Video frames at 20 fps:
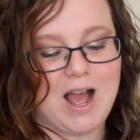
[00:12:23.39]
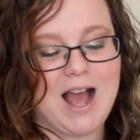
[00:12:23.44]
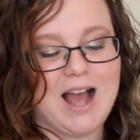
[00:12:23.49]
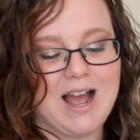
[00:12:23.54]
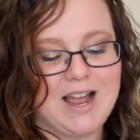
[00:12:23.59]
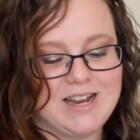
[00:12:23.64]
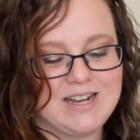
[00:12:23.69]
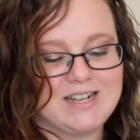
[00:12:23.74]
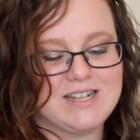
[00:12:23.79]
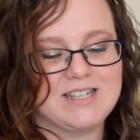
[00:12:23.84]

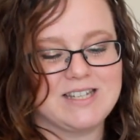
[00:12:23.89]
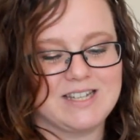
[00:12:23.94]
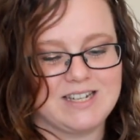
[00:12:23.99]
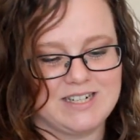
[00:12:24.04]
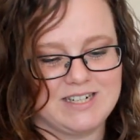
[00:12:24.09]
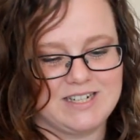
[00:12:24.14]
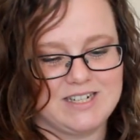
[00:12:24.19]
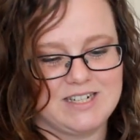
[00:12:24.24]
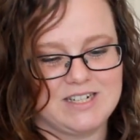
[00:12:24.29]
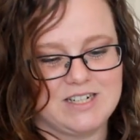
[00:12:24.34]
I
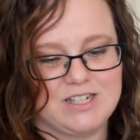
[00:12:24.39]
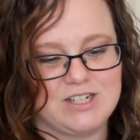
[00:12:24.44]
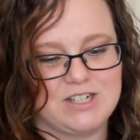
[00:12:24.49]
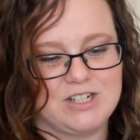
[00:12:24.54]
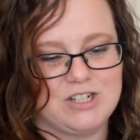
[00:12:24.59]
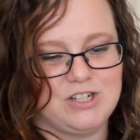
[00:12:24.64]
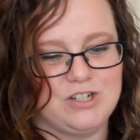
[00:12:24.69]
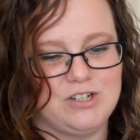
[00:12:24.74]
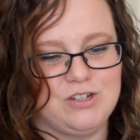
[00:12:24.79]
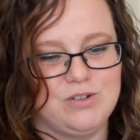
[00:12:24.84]
decided
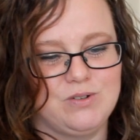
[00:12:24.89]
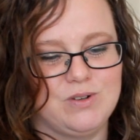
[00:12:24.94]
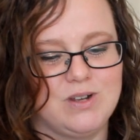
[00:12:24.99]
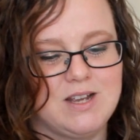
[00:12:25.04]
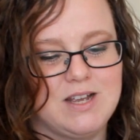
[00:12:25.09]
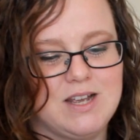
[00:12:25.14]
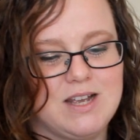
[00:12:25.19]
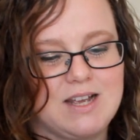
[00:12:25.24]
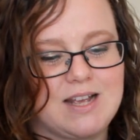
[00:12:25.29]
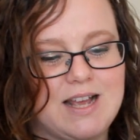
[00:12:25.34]
to
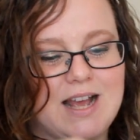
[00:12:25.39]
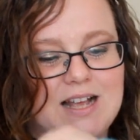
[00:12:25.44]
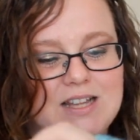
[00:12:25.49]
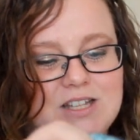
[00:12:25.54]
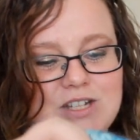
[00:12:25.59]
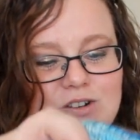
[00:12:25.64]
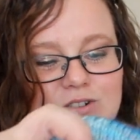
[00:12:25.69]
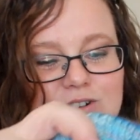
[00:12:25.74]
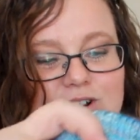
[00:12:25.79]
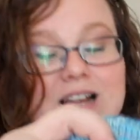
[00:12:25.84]

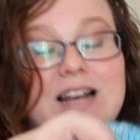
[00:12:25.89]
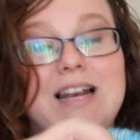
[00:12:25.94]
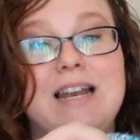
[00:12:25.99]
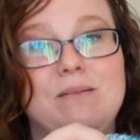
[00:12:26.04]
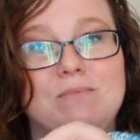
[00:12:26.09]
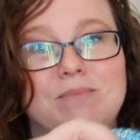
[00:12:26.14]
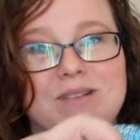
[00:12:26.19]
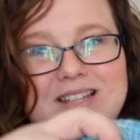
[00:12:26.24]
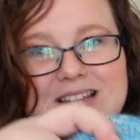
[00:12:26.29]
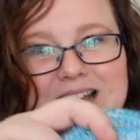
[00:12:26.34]
cast on a
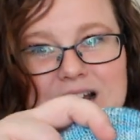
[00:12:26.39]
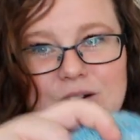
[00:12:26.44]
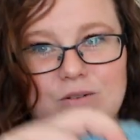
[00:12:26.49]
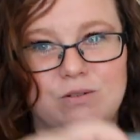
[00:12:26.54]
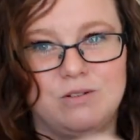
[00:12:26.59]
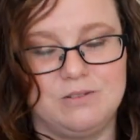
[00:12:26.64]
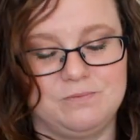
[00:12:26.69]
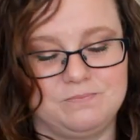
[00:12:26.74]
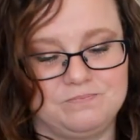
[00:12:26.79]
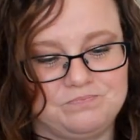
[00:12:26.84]
Litmus
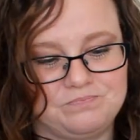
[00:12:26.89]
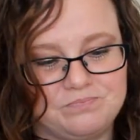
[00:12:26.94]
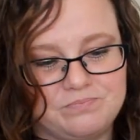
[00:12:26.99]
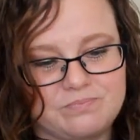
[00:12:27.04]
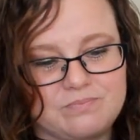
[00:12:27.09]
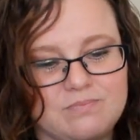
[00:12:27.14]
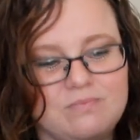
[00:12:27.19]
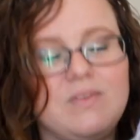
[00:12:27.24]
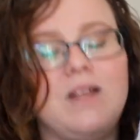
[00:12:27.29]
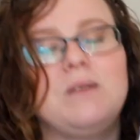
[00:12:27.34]
Cowl,
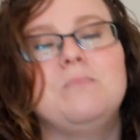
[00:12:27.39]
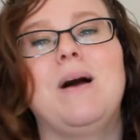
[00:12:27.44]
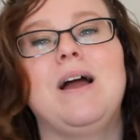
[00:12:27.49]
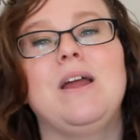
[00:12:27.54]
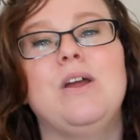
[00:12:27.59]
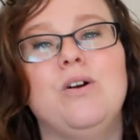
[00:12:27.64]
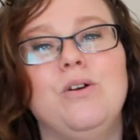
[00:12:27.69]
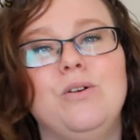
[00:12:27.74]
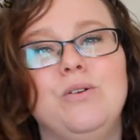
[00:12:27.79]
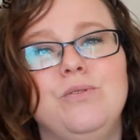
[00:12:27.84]

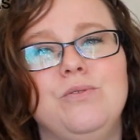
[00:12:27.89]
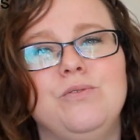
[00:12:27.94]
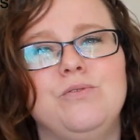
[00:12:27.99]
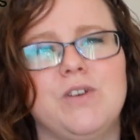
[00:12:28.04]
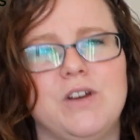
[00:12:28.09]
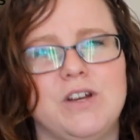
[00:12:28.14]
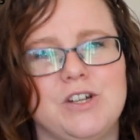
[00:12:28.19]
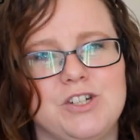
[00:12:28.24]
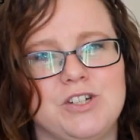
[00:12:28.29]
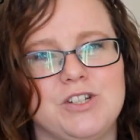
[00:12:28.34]
my own
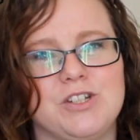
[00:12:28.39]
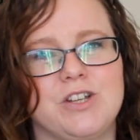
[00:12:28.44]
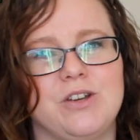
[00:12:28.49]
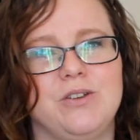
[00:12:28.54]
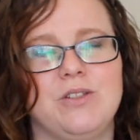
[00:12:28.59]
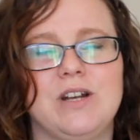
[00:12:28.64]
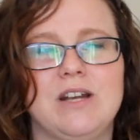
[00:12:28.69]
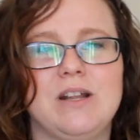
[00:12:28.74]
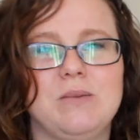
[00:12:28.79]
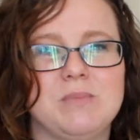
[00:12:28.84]
version. So
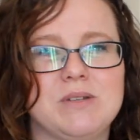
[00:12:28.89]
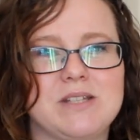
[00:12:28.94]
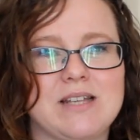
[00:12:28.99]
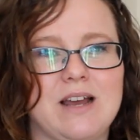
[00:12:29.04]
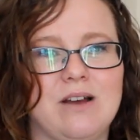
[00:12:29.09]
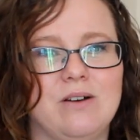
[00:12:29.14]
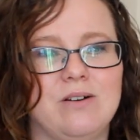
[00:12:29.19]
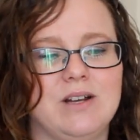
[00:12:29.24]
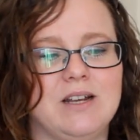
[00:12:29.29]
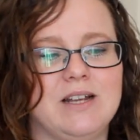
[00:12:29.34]
the Litmus
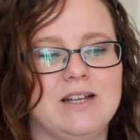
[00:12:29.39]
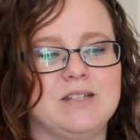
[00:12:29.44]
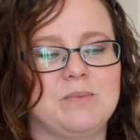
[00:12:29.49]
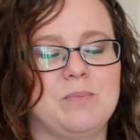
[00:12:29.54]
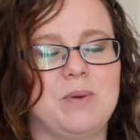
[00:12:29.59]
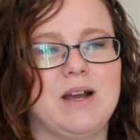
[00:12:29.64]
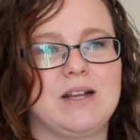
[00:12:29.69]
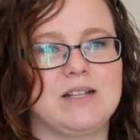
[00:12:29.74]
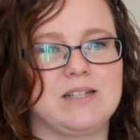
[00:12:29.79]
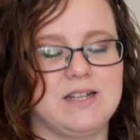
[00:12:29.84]
Cowl is a
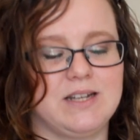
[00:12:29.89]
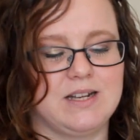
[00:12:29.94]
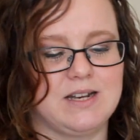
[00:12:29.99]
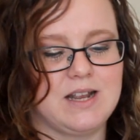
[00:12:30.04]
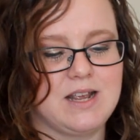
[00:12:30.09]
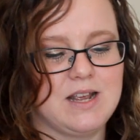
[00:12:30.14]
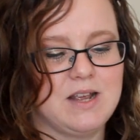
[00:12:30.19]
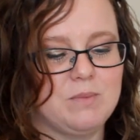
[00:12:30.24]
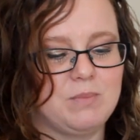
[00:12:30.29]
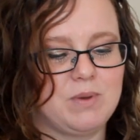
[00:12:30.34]
pattern
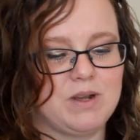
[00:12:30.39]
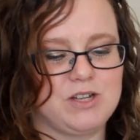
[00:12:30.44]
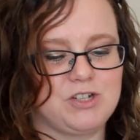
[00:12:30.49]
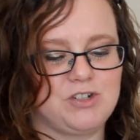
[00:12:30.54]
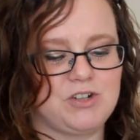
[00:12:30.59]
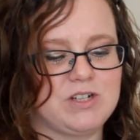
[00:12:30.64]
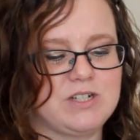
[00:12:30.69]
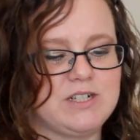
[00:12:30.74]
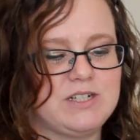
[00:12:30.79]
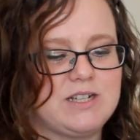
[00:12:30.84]
by
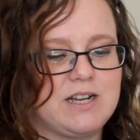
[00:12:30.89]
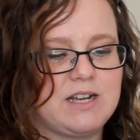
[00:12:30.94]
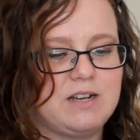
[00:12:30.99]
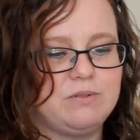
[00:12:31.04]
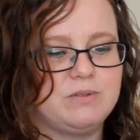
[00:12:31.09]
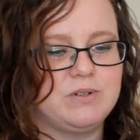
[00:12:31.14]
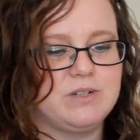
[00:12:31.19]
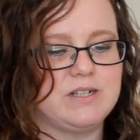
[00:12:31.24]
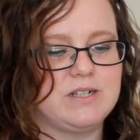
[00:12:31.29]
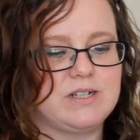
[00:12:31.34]
Stranded Dye
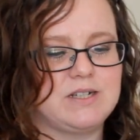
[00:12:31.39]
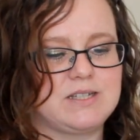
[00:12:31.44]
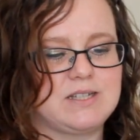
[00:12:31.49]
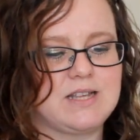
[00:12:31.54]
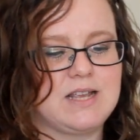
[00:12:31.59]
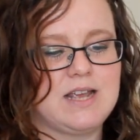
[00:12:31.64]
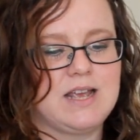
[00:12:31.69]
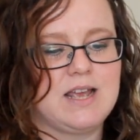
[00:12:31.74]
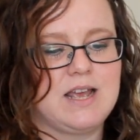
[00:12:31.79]
Works.